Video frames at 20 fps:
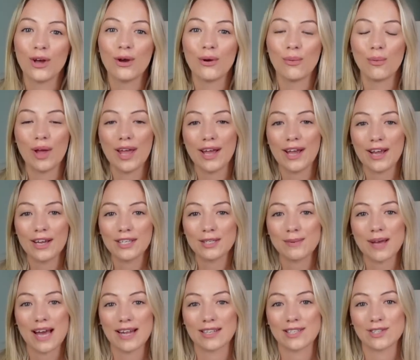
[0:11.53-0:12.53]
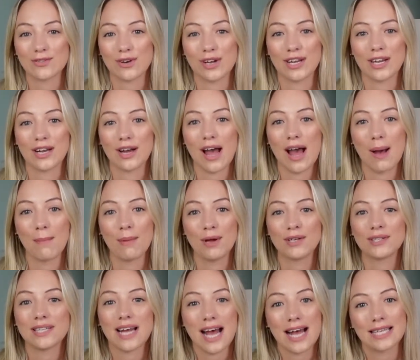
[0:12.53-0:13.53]
We're going to be answering our
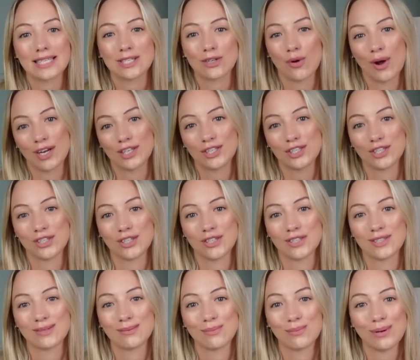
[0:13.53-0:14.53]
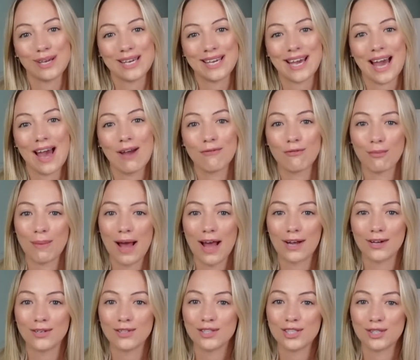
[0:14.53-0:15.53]
most asked questions we get from
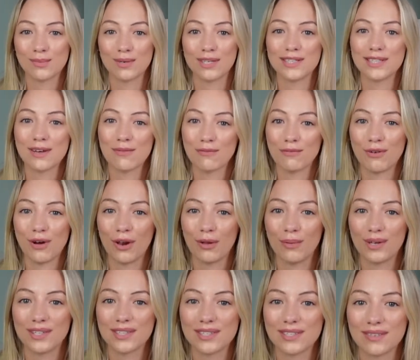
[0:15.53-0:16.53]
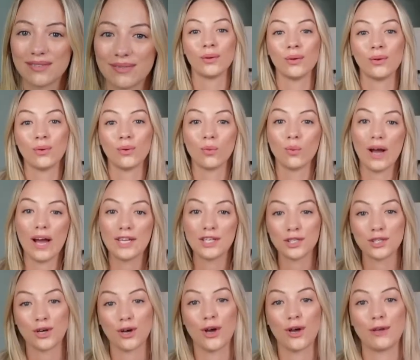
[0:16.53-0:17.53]
our customers and followers. Where
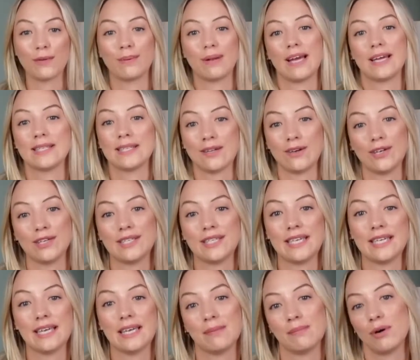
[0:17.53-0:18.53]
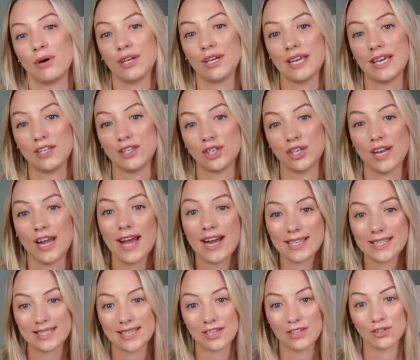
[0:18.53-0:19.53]
should I place lighting in my kitchen
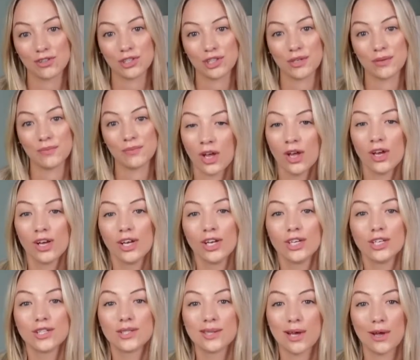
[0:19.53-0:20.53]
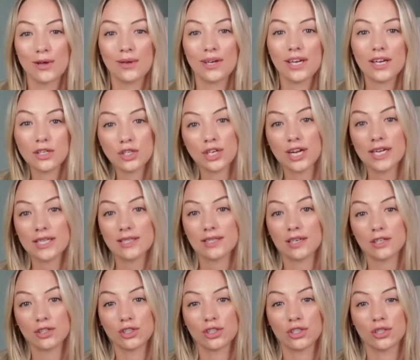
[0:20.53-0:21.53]
extension? So, kitchen
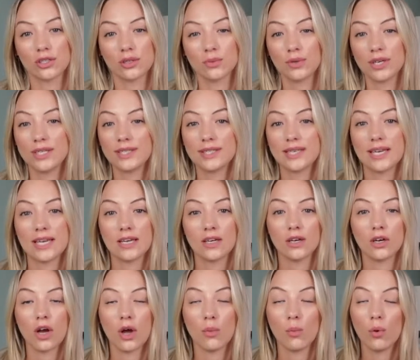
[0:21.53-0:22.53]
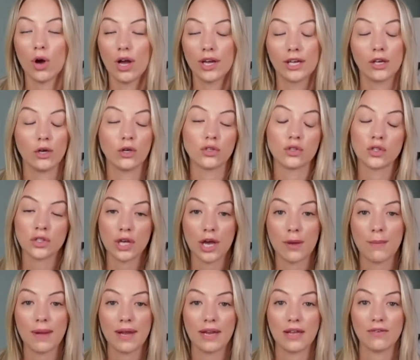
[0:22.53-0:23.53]
extensions, we are seeing and working on
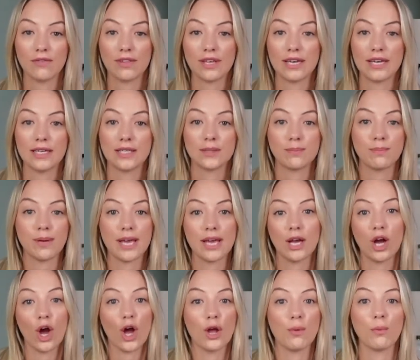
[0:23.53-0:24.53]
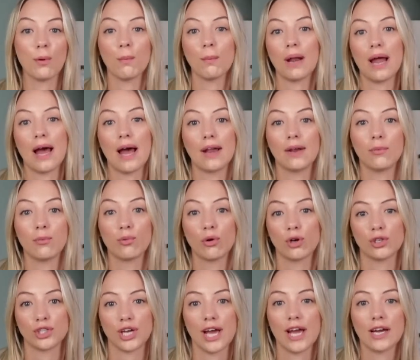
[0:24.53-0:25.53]
so many of these big open plan
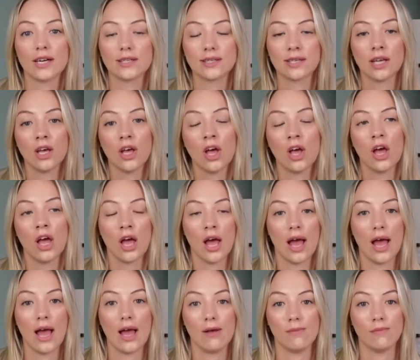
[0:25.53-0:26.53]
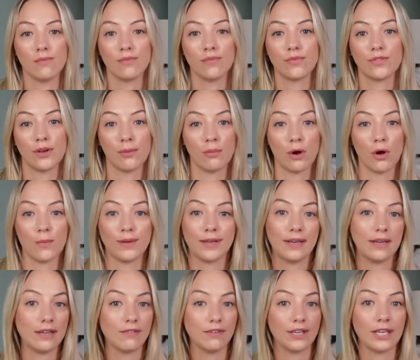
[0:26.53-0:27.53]
projects that might be
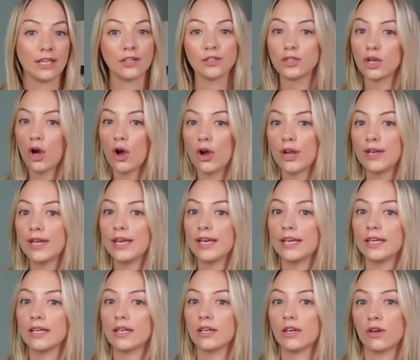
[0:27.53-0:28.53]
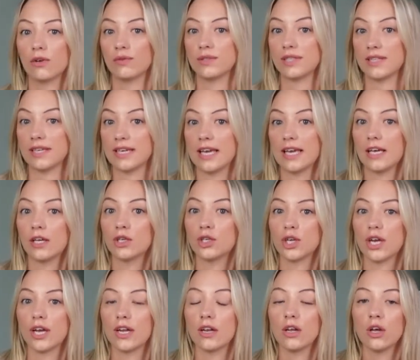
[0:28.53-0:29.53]
a living, dining, and obviously the
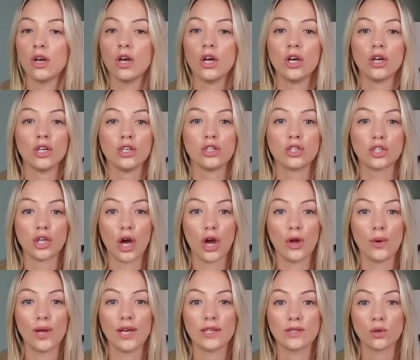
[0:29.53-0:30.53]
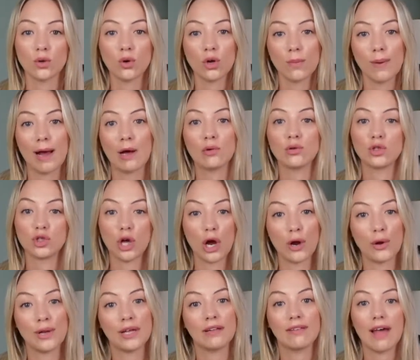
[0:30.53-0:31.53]
kitchen. So it's all about
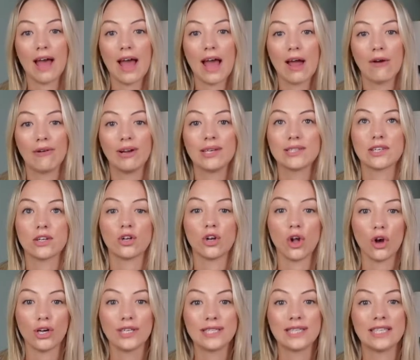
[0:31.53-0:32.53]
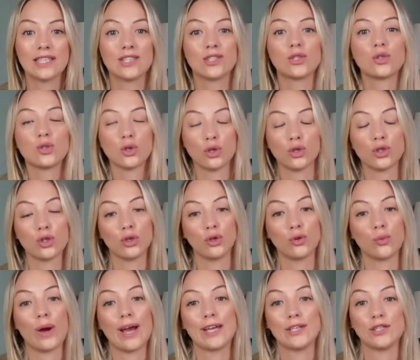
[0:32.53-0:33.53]
zoning the areas, and lighting is such a
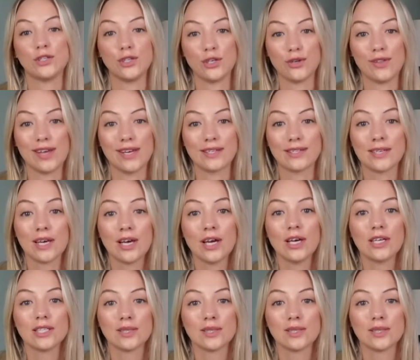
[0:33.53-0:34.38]
good way to do this.